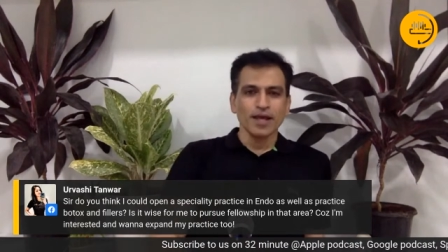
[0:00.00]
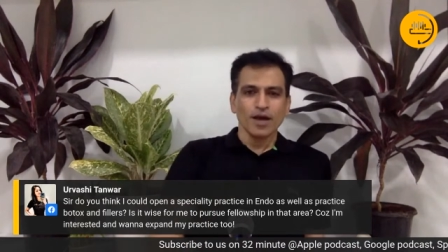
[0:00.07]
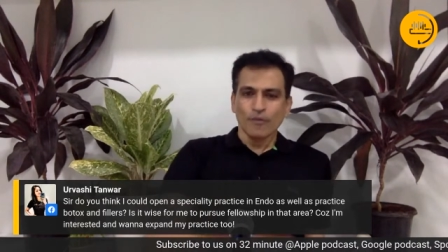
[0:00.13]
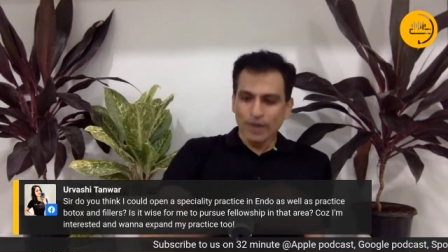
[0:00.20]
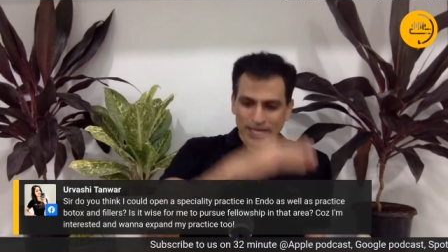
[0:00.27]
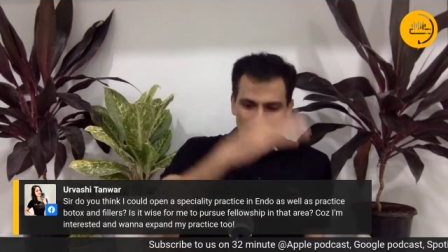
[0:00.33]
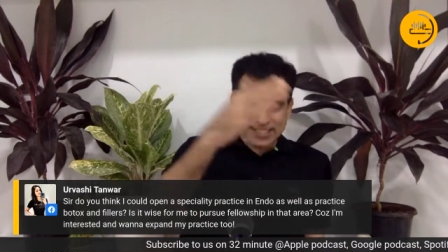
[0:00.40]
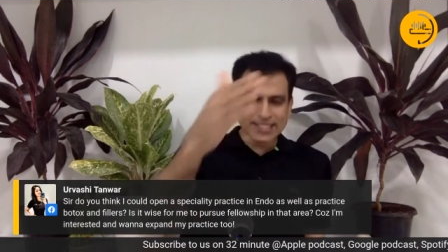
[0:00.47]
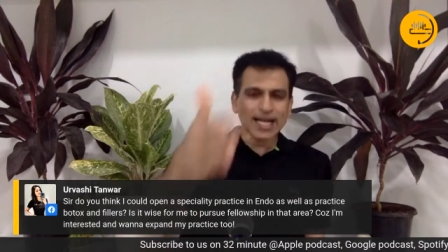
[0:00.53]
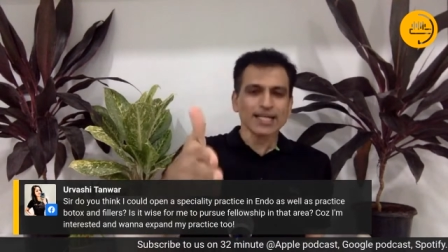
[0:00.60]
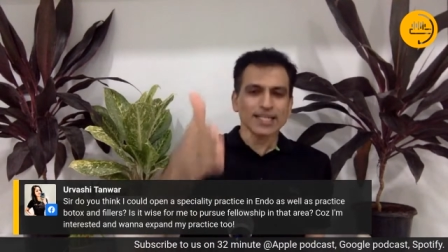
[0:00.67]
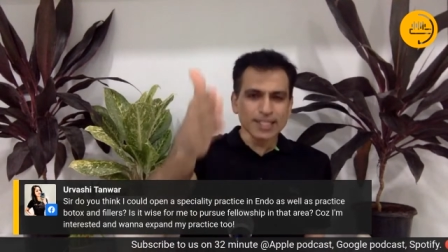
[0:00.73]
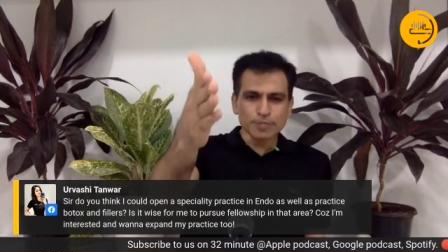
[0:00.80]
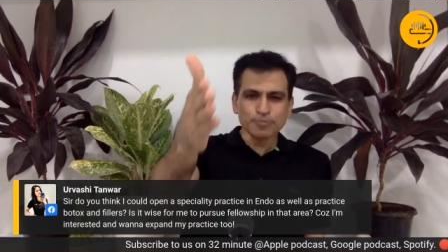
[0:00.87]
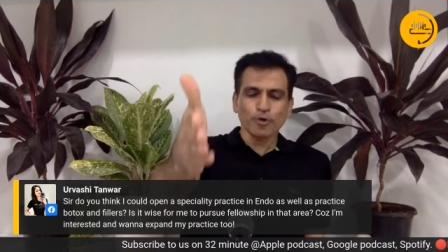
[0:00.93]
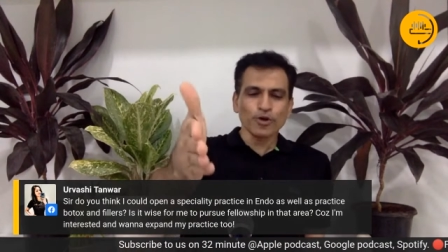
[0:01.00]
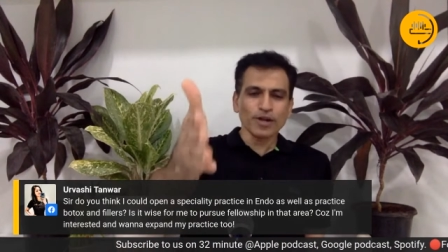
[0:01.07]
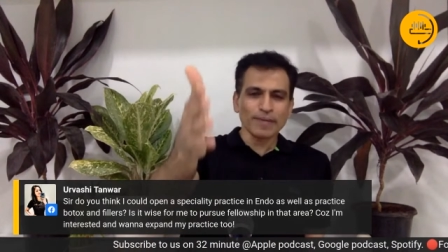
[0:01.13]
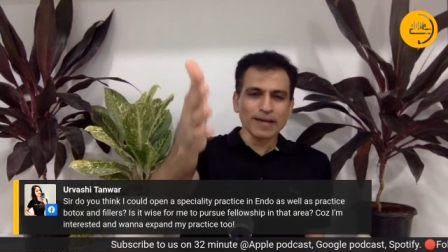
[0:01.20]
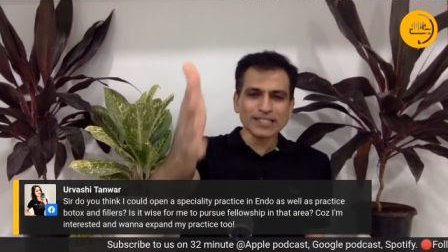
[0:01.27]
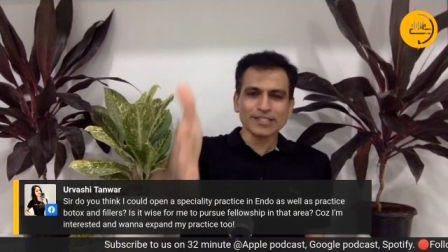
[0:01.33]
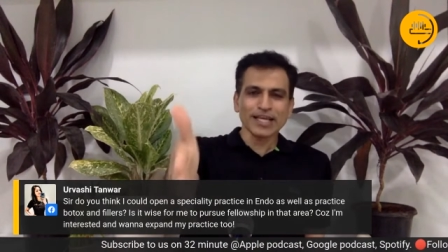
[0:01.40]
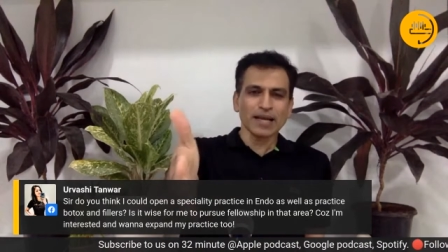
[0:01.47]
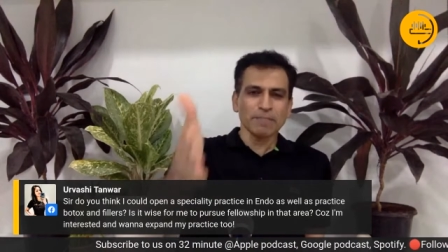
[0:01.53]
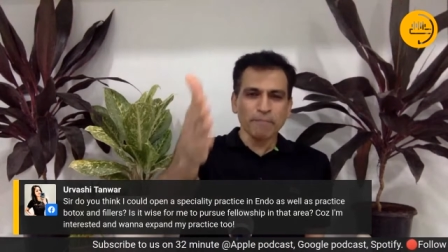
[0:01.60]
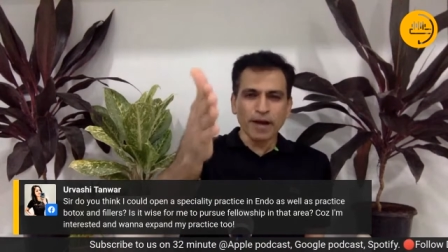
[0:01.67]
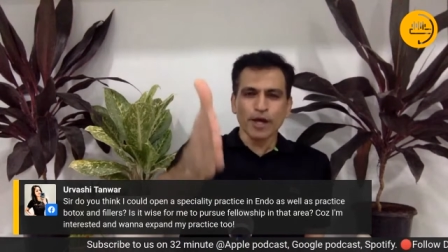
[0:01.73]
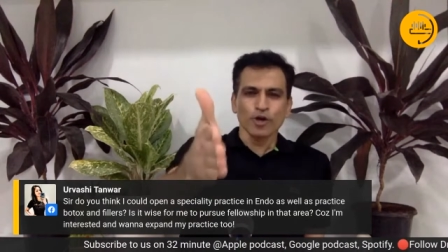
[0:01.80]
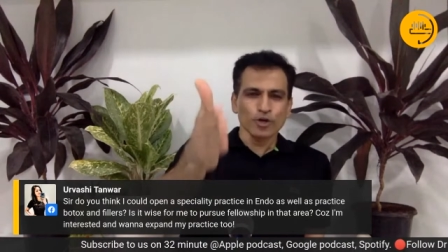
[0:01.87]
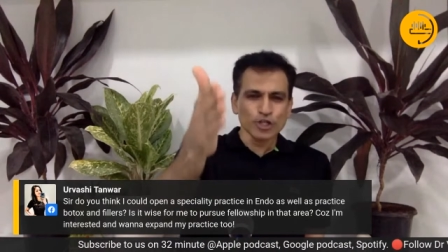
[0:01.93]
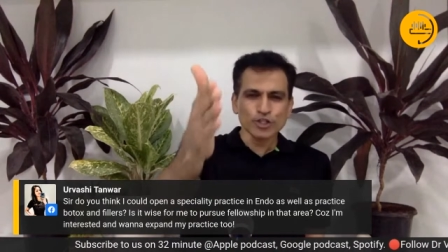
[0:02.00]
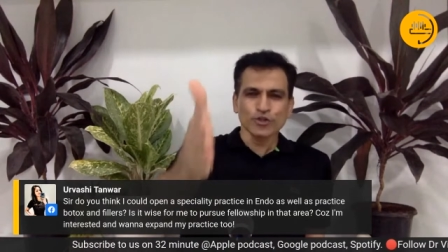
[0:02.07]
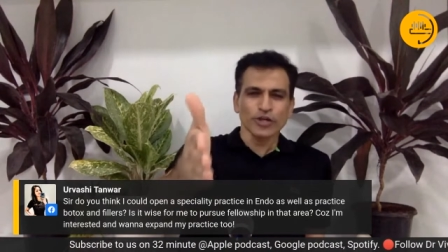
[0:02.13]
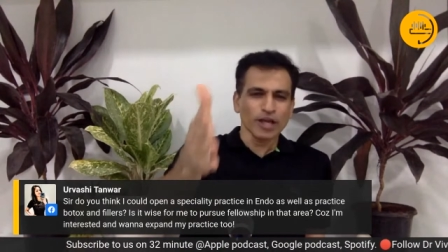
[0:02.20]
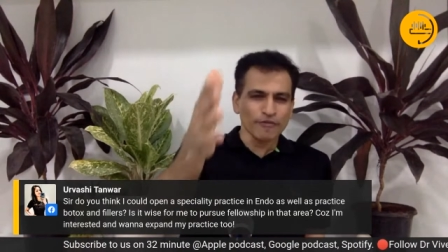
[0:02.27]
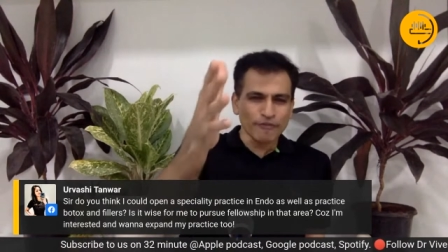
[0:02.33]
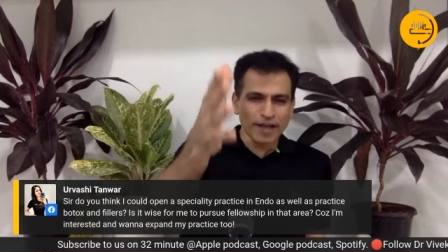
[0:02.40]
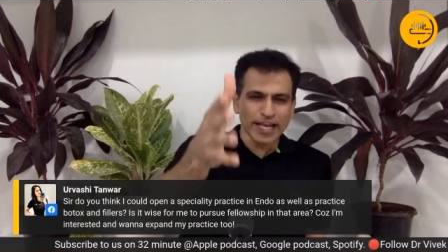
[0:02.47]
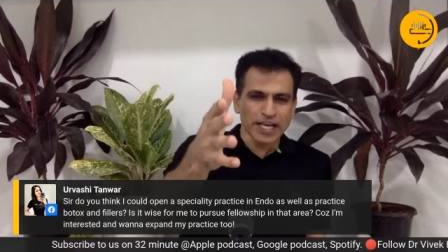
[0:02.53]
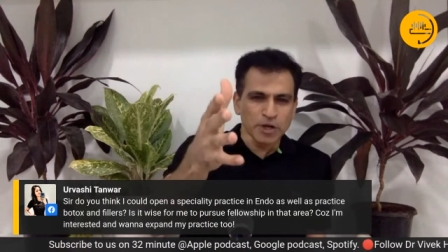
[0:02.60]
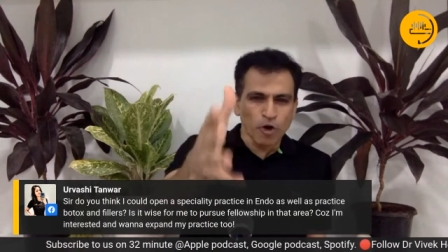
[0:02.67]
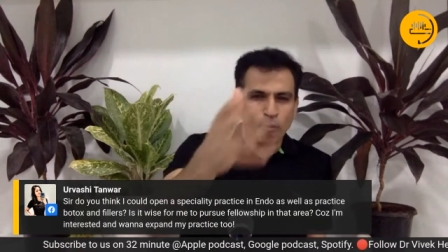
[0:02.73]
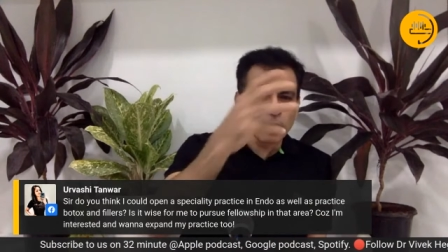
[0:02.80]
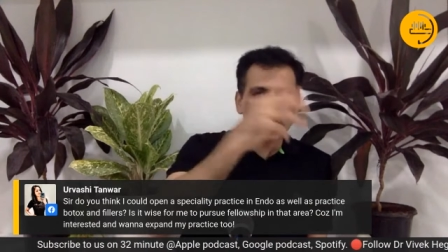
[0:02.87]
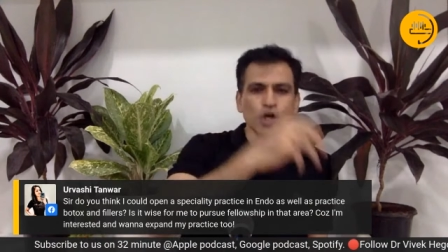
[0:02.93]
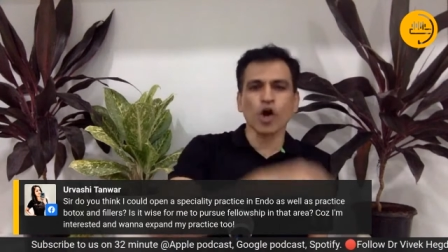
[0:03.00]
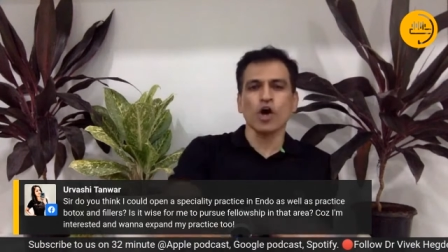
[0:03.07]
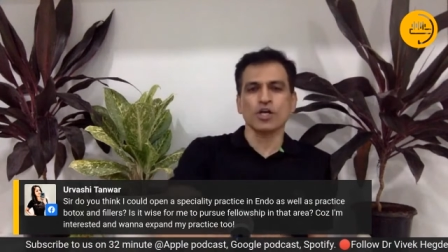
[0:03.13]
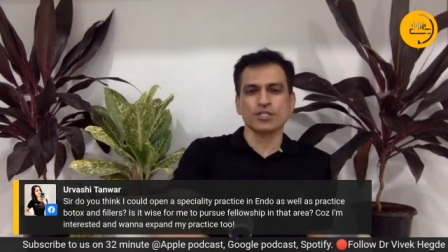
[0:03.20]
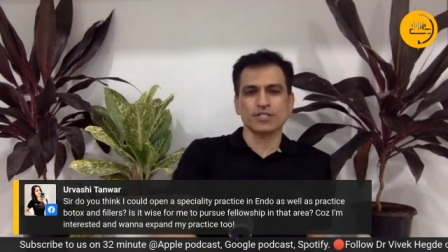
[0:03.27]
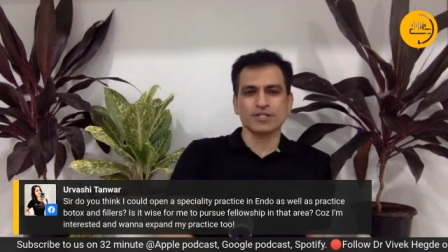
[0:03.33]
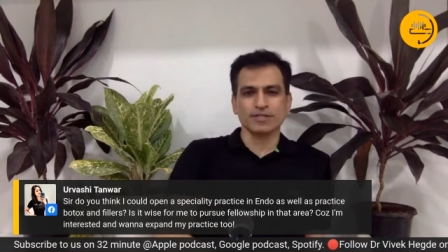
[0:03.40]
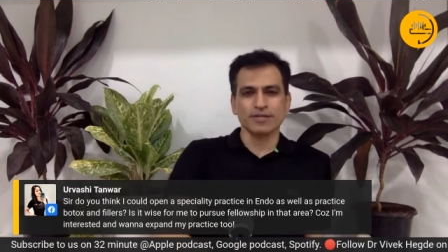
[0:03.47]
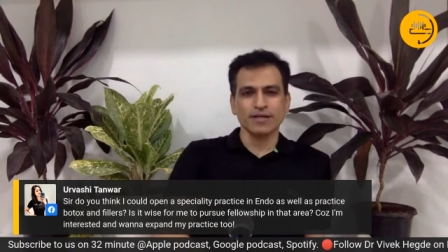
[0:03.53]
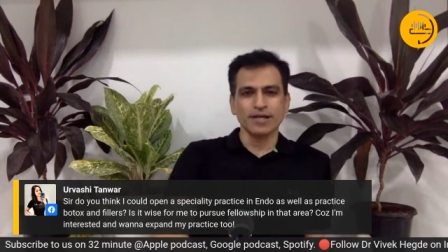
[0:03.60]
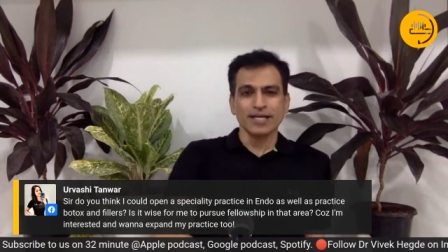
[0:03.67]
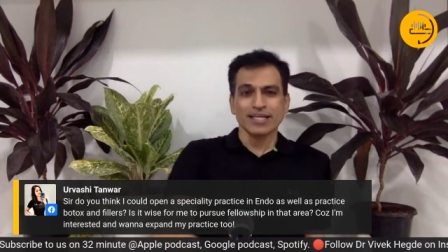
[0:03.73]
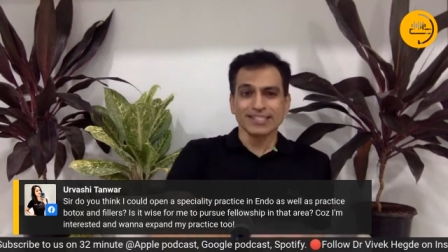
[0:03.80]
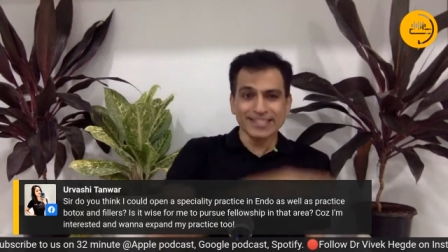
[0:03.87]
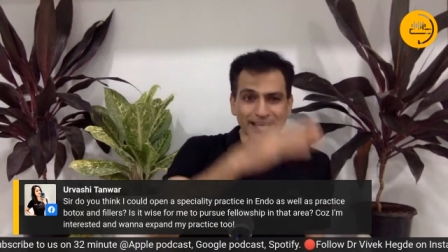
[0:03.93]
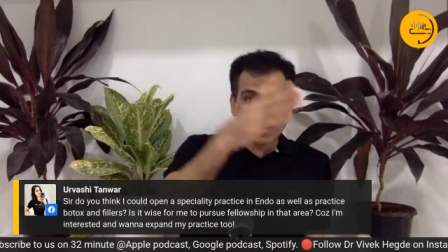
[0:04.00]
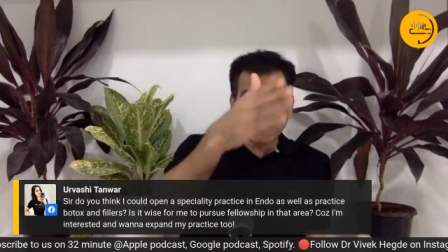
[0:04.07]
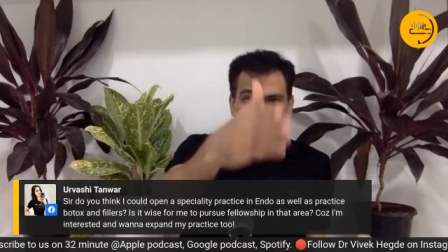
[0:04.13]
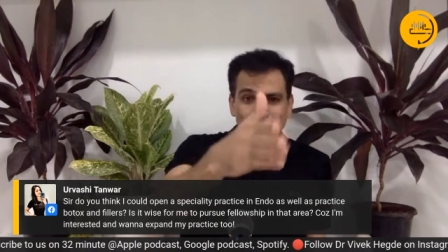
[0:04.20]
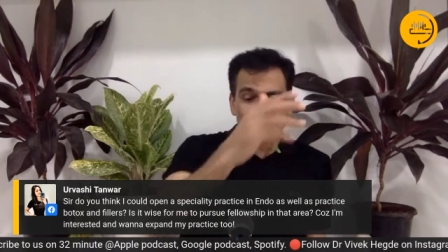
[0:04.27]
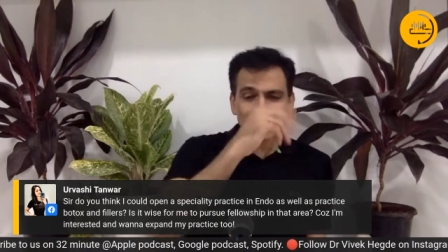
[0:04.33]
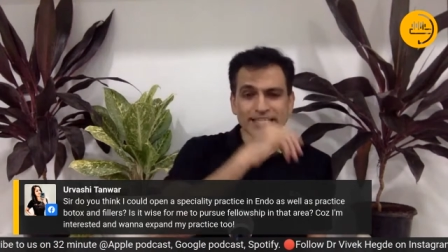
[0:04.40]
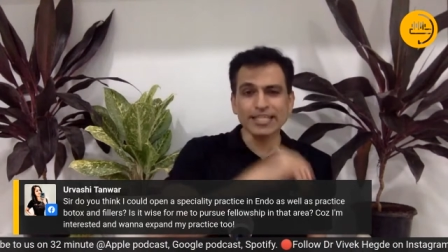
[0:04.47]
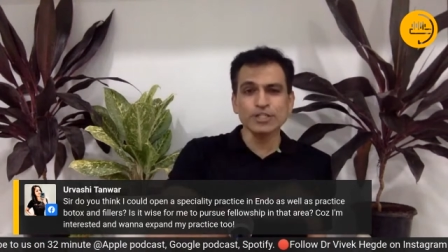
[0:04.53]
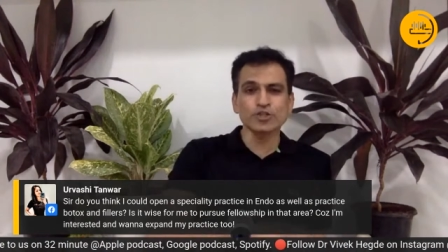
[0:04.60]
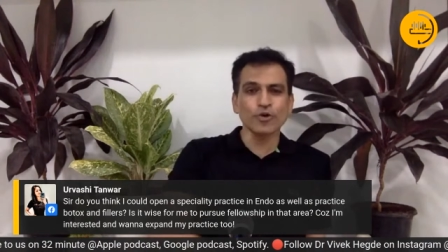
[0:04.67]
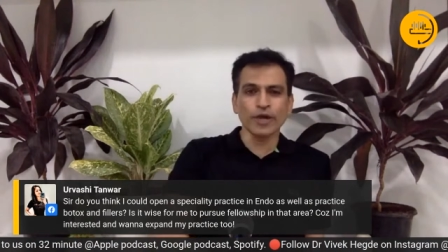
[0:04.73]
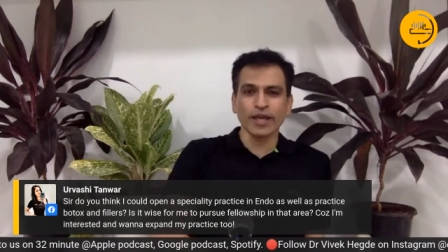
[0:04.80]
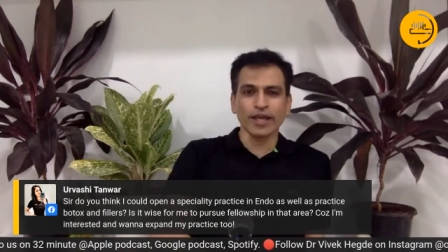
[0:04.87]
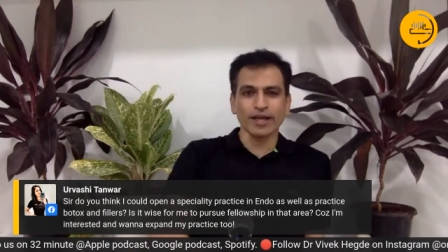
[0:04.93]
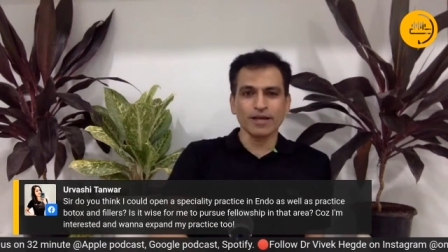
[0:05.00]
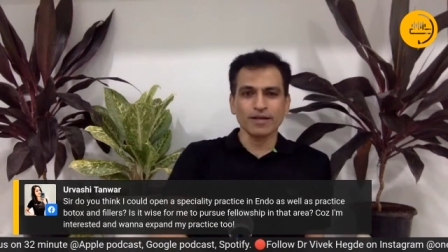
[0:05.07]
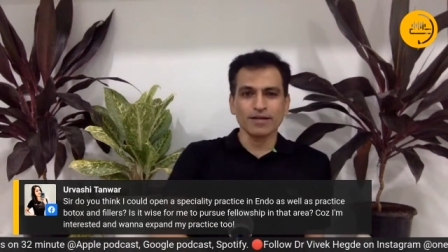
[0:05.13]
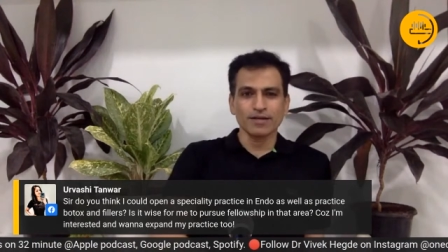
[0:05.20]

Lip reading: When I started this program, I said Mayur is doing a very noble cause. Selflessly he's doing.